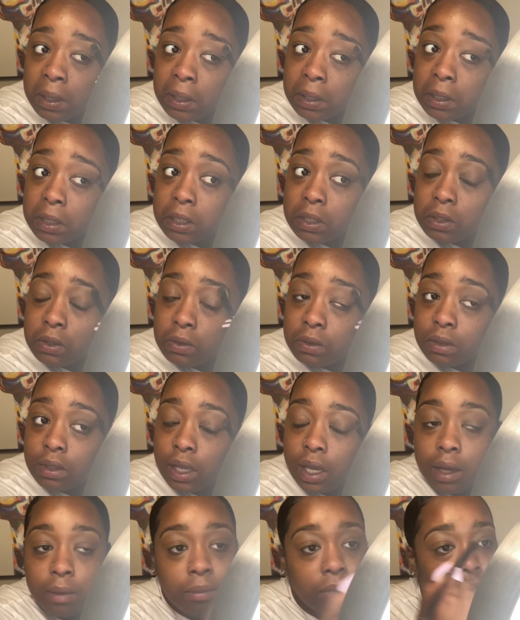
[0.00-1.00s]
just use
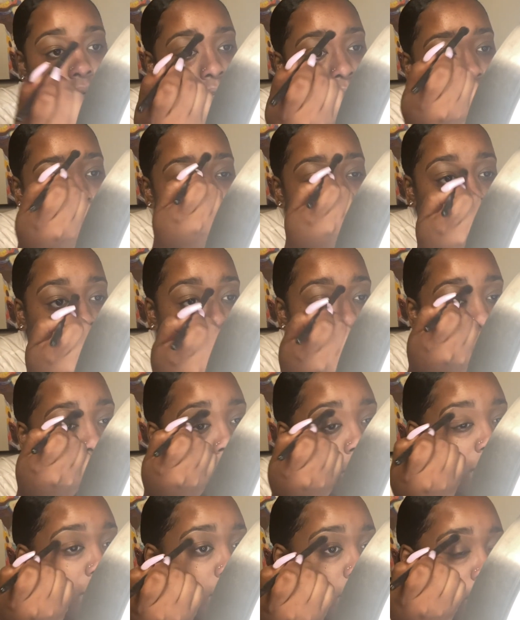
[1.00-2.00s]
that brush
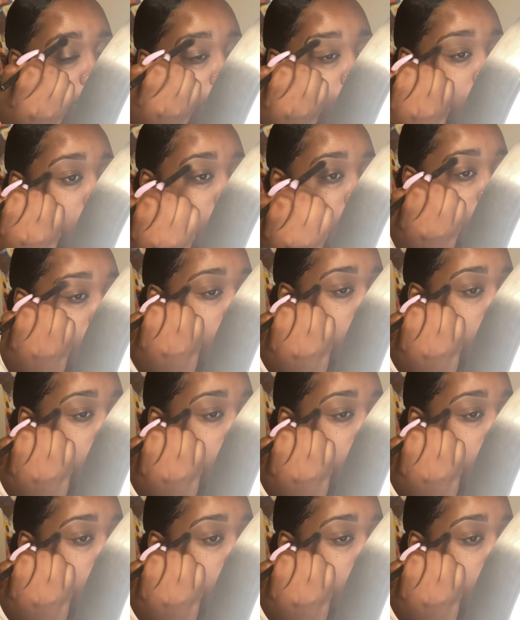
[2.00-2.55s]
because it